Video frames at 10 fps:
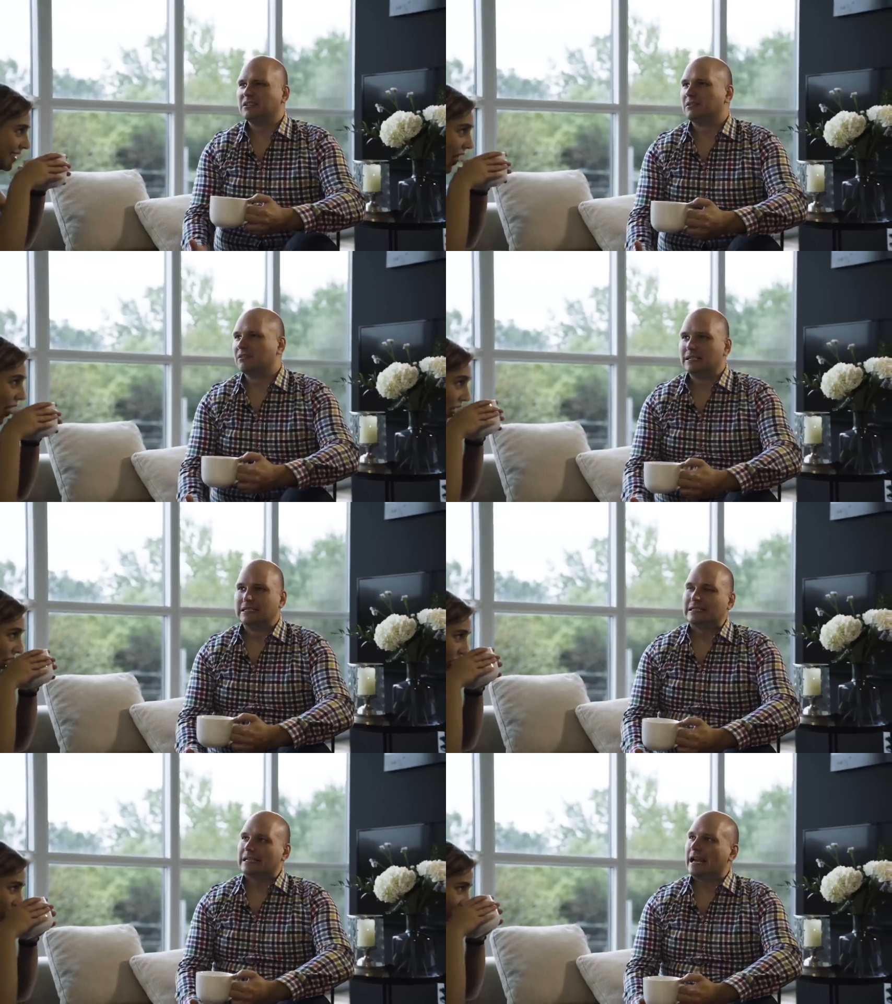Speaker 1: know,
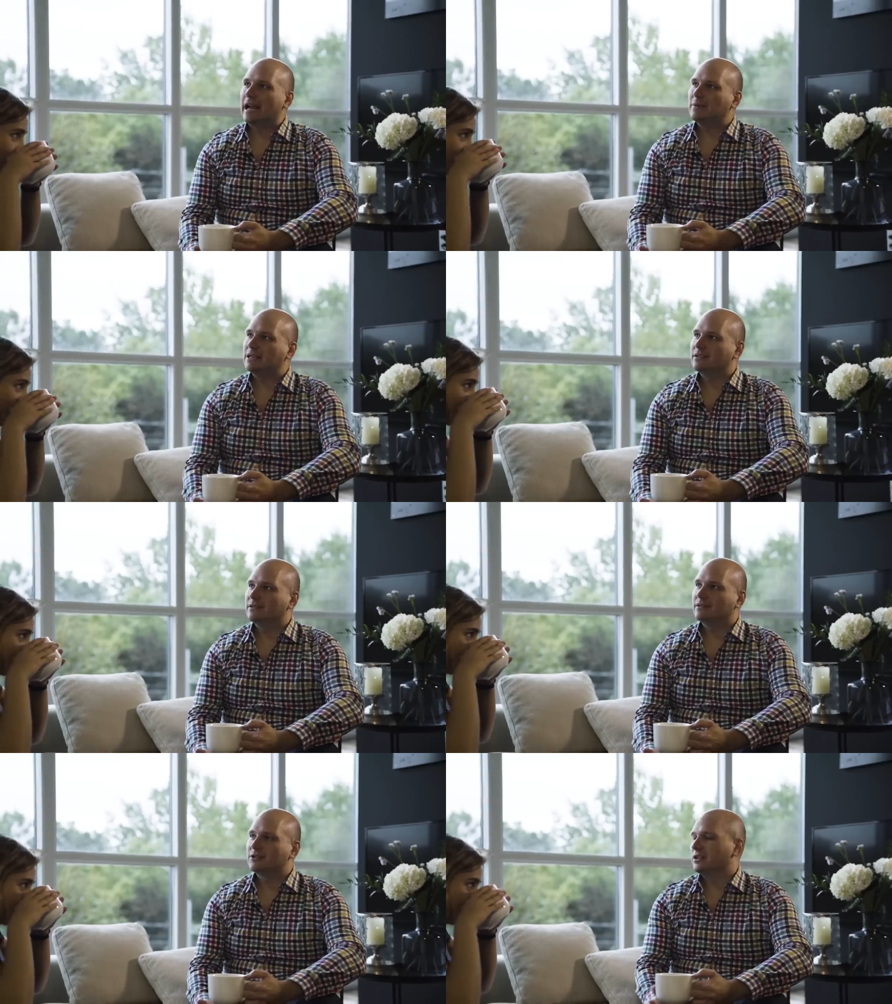I
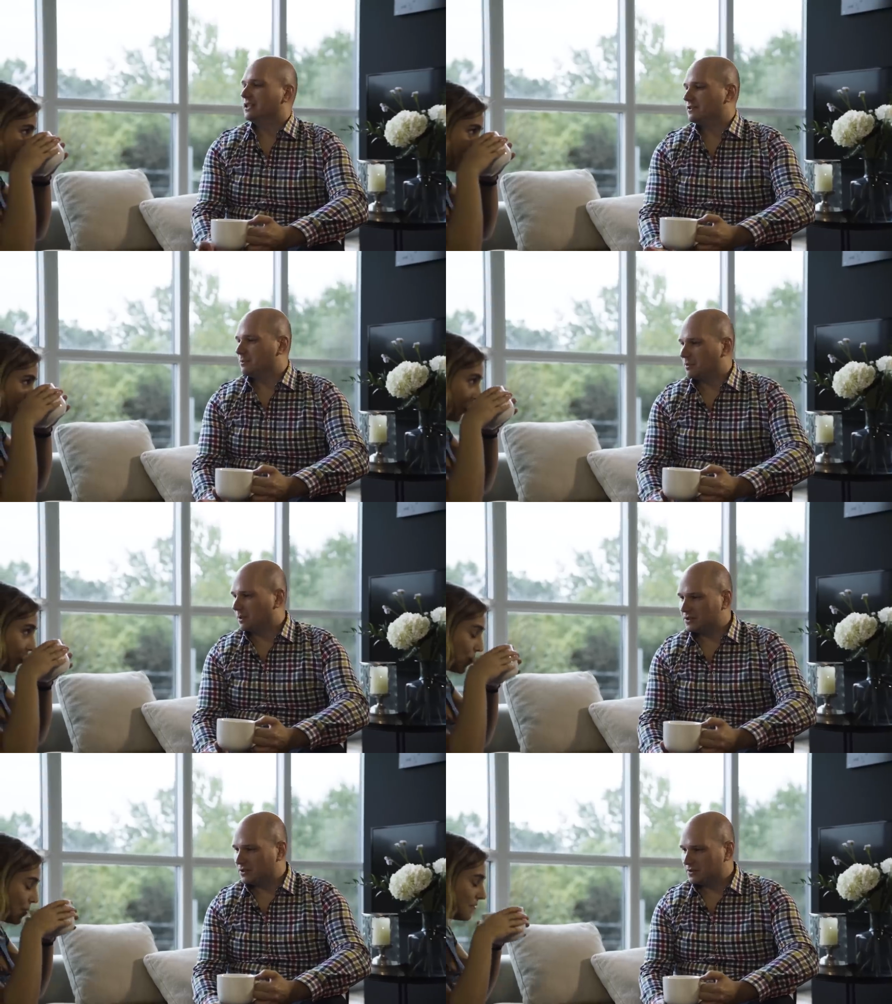mean, certainly if somebody
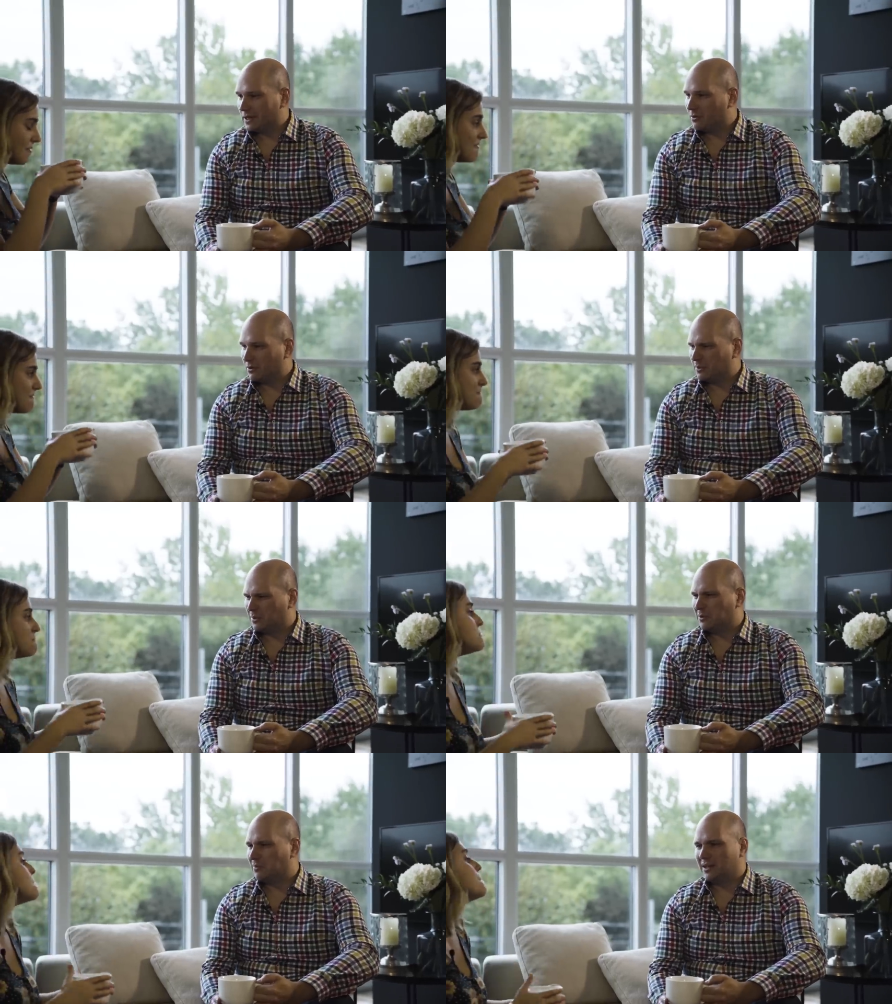wants to use that word, we
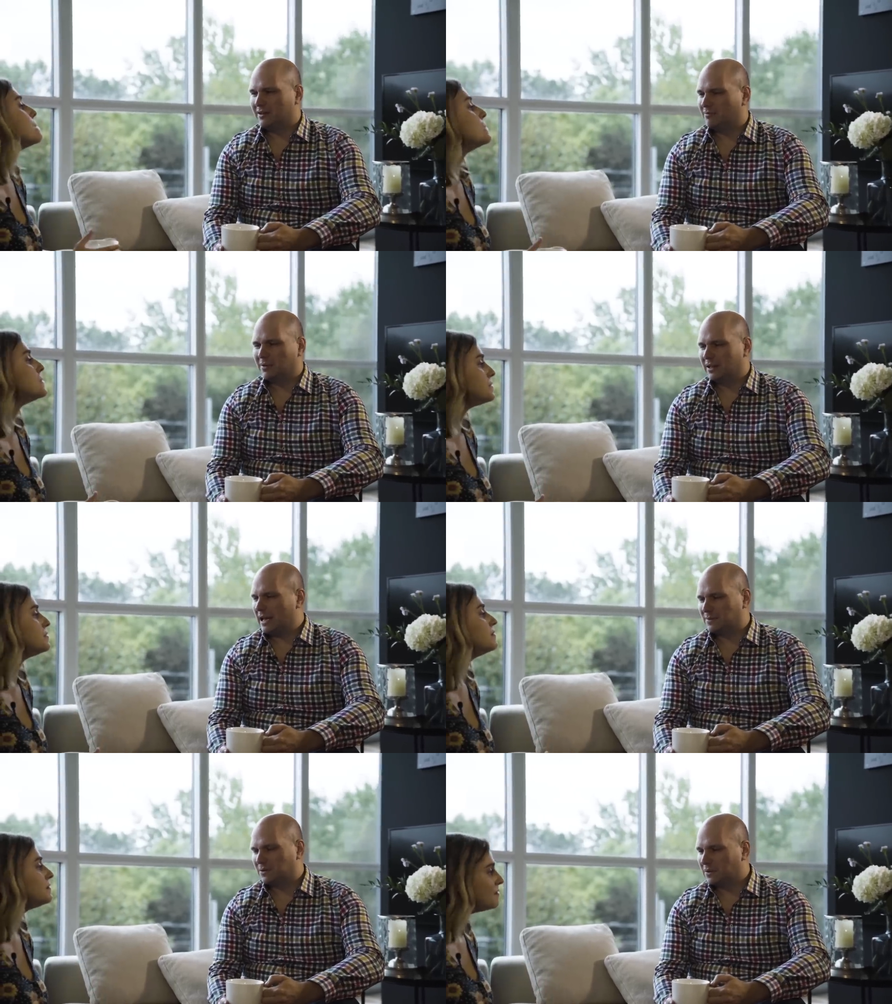would, but
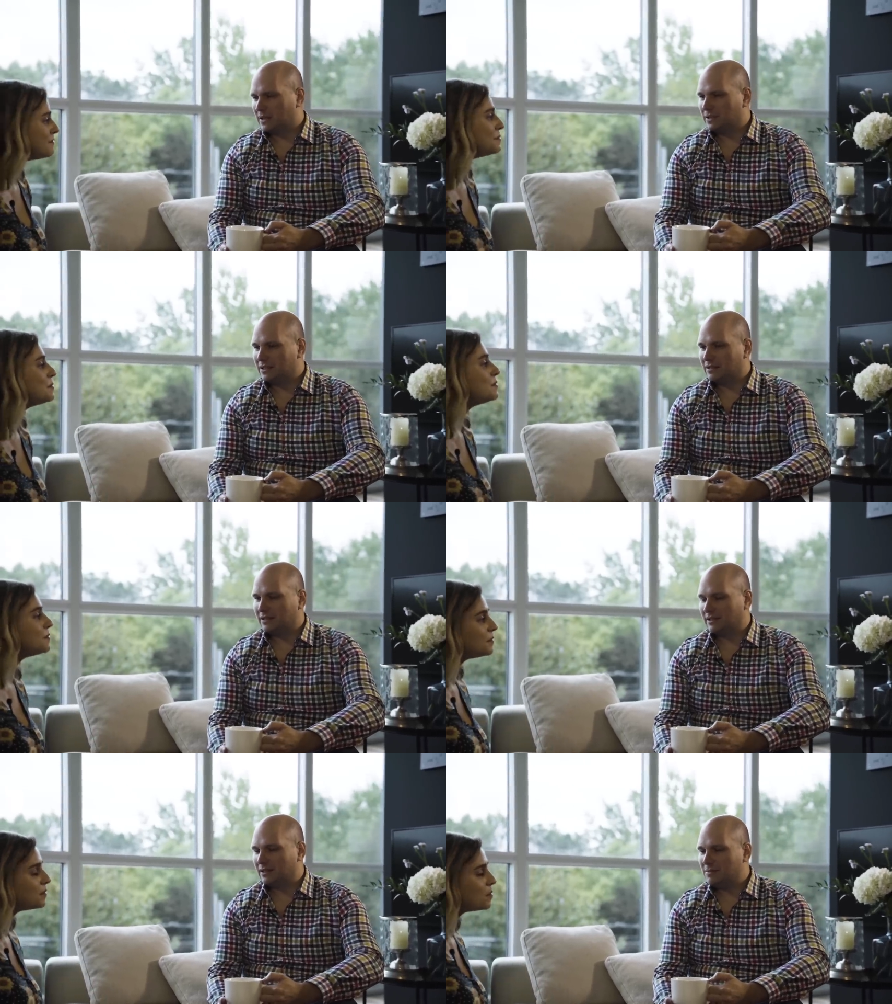absolutely, I mean,
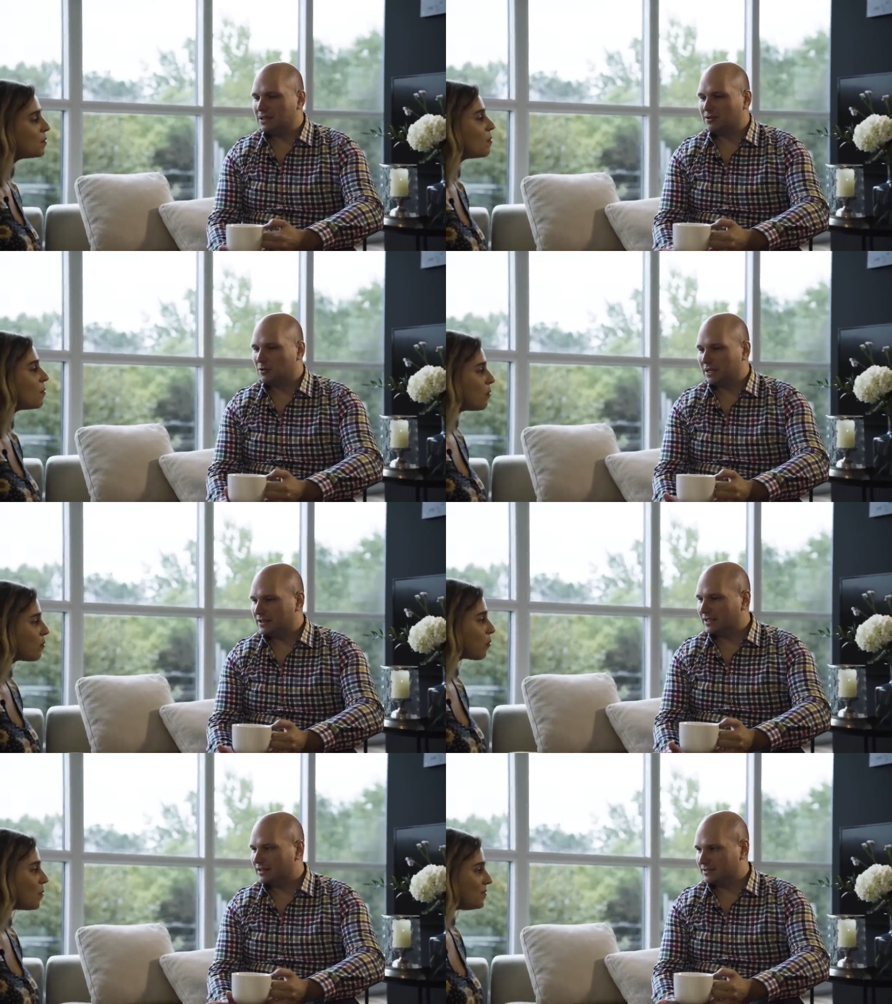it means so many
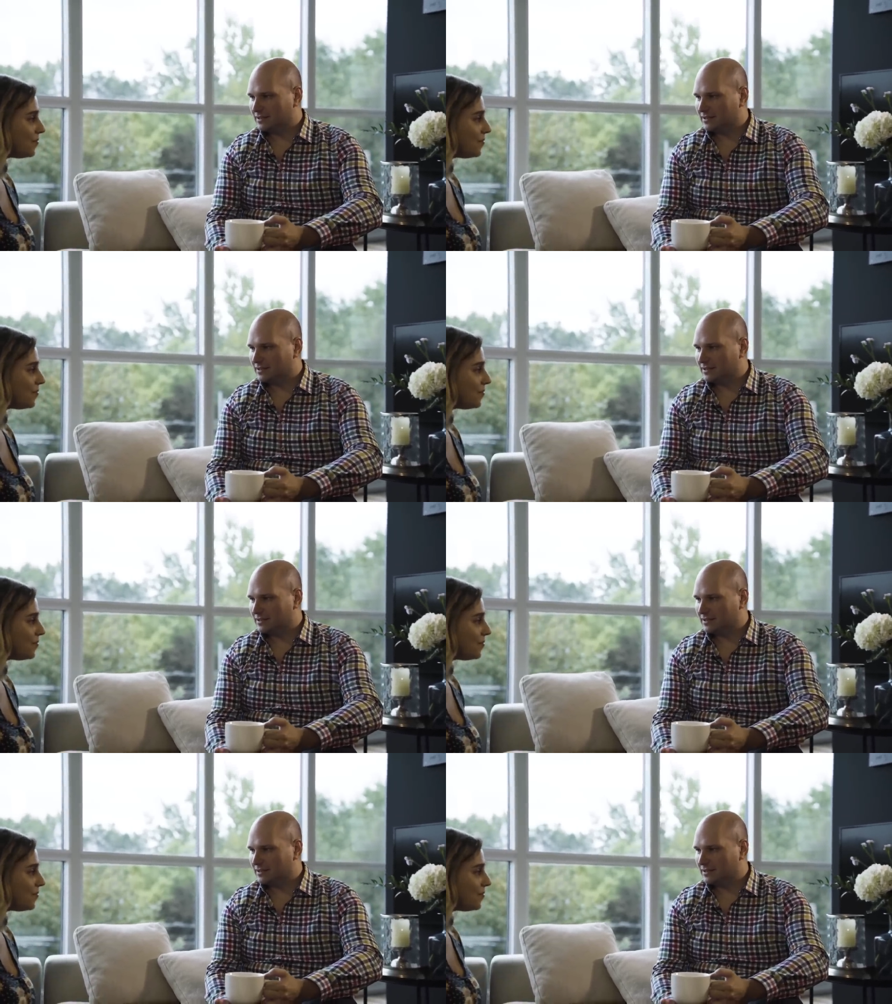things.